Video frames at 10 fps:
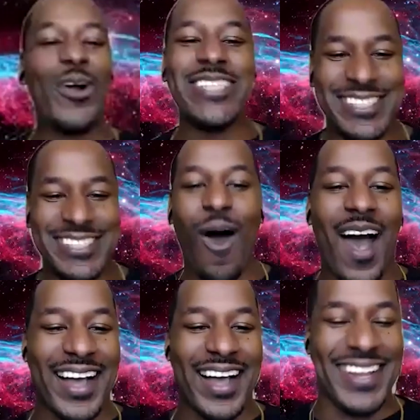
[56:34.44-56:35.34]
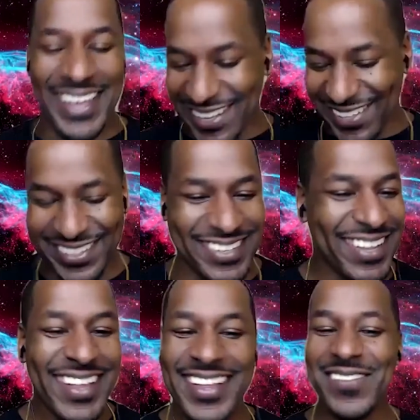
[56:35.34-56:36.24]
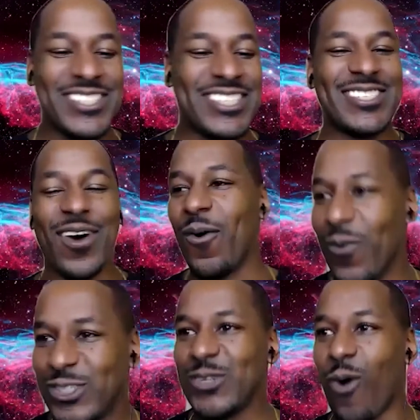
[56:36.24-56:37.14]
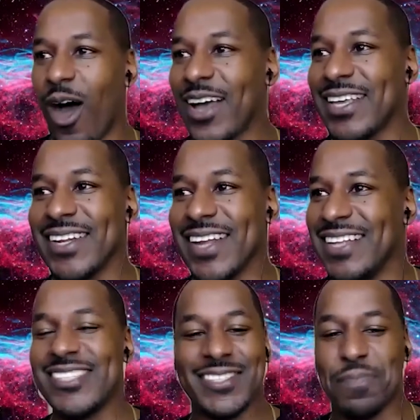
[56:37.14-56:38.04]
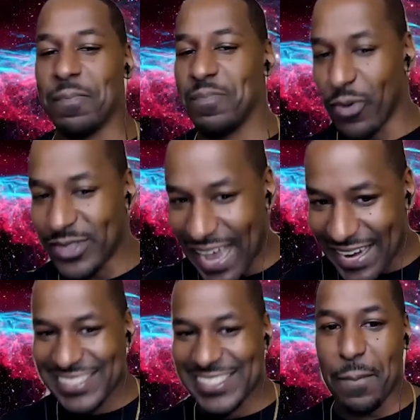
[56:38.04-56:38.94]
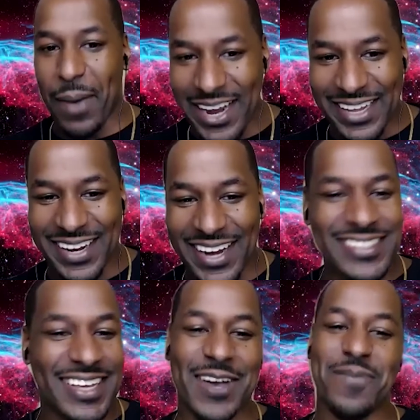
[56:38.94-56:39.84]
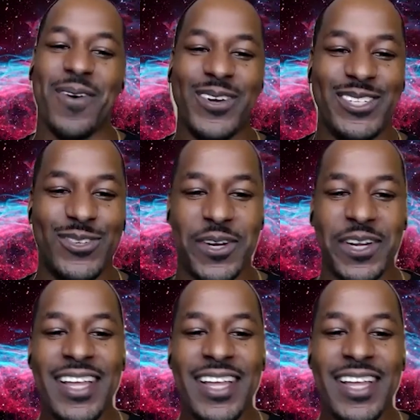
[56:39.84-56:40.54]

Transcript: And walk, like, but she's walking and she's pretending to bite it, and it's like, come on, what are you doing?